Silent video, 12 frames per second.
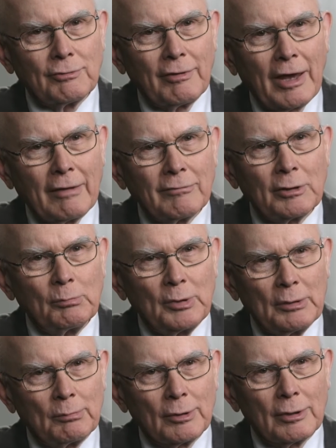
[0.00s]
of having
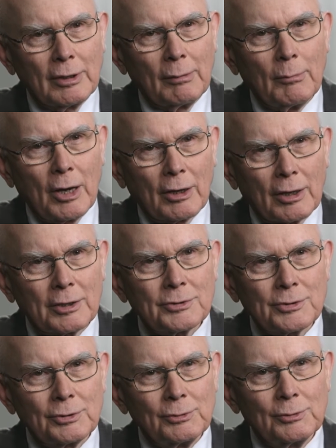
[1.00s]
people among
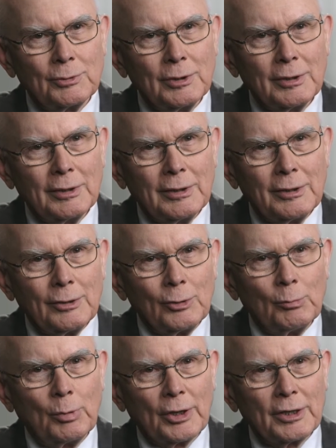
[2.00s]
us who
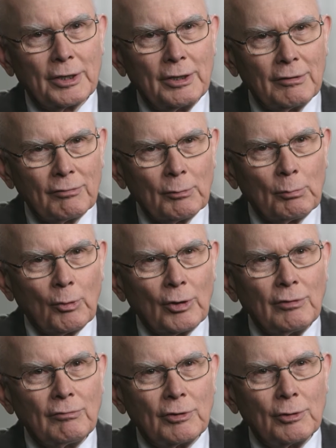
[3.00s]
bring a different
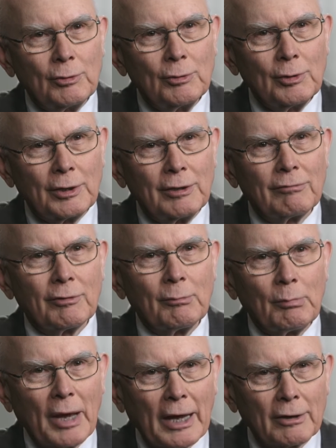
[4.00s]
point of view, a
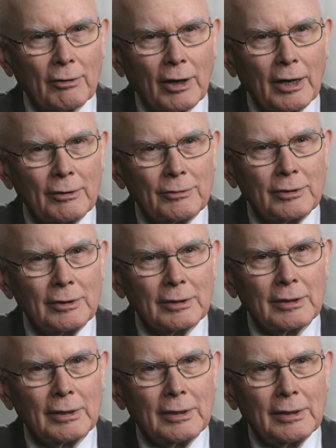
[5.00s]
different background,
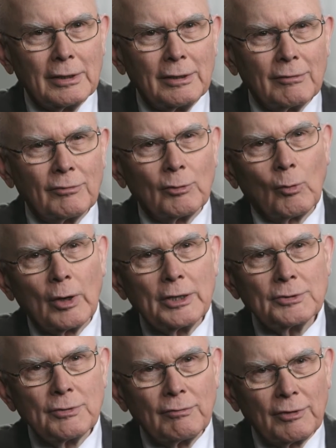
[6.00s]
different
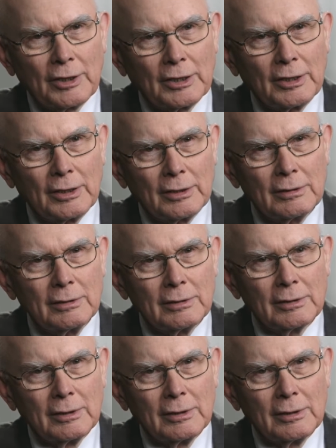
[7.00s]
ways of thinking,